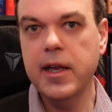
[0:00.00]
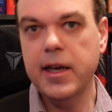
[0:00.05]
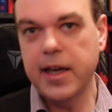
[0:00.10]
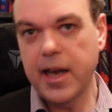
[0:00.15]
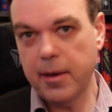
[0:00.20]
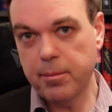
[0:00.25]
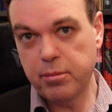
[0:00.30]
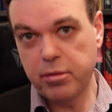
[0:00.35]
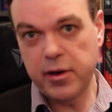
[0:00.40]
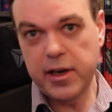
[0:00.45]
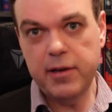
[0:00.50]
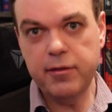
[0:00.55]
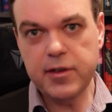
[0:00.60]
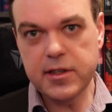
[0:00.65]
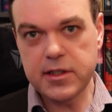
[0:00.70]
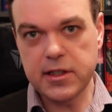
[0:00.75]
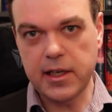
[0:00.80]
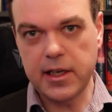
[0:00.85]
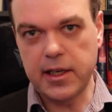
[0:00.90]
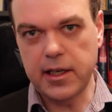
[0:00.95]
Now,
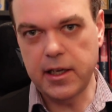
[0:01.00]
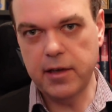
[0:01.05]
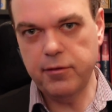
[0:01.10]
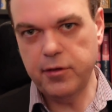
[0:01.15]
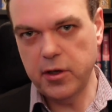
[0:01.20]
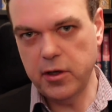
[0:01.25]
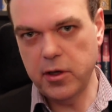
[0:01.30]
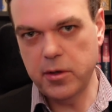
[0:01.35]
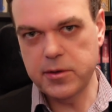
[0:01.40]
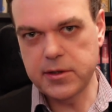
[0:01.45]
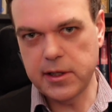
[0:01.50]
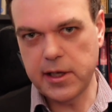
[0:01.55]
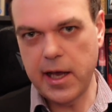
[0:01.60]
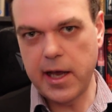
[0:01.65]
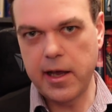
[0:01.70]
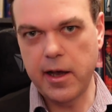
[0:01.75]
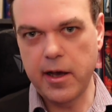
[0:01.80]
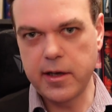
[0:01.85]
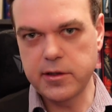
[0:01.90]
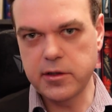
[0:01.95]
previously, if you're using
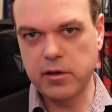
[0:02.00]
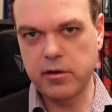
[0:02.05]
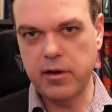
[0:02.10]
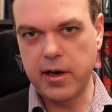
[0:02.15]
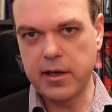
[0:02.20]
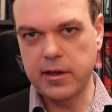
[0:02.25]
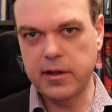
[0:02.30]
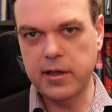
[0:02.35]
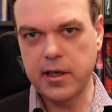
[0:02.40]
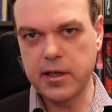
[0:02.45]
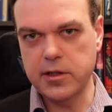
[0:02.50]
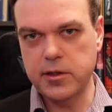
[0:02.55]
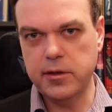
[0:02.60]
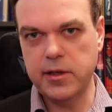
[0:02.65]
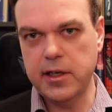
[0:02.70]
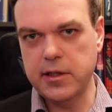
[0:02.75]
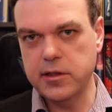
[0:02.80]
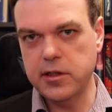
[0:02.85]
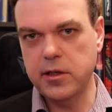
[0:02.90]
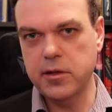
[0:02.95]
AI to create things, you
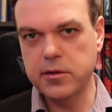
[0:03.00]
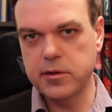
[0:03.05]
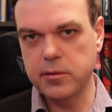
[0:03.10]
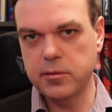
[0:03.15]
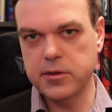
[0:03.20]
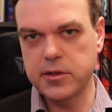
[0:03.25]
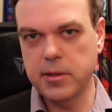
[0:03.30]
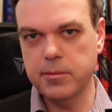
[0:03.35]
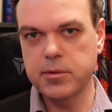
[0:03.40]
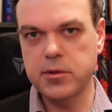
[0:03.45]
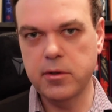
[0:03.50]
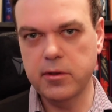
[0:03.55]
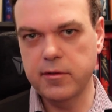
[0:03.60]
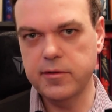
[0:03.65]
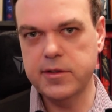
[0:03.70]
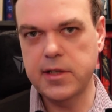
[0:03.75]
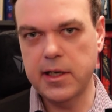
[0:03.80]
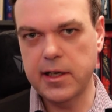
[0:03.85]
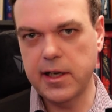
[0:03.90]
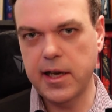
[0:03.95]
need to use some sort
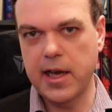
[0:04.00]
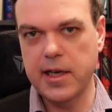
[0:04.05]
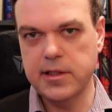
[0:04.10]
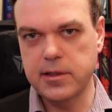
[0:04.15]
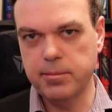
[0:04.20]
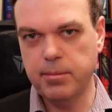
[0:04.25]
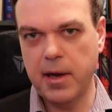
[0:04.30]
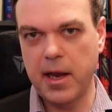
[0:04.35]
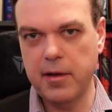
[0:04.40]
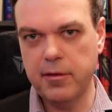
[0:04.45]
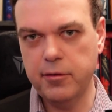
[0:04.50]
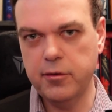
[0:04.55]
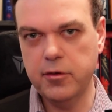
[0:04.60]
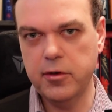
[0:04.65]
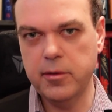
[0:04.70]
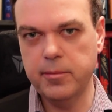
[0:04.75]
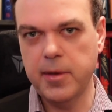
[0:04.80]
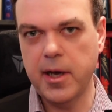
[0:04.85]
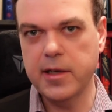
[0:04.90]
of dedicated platform.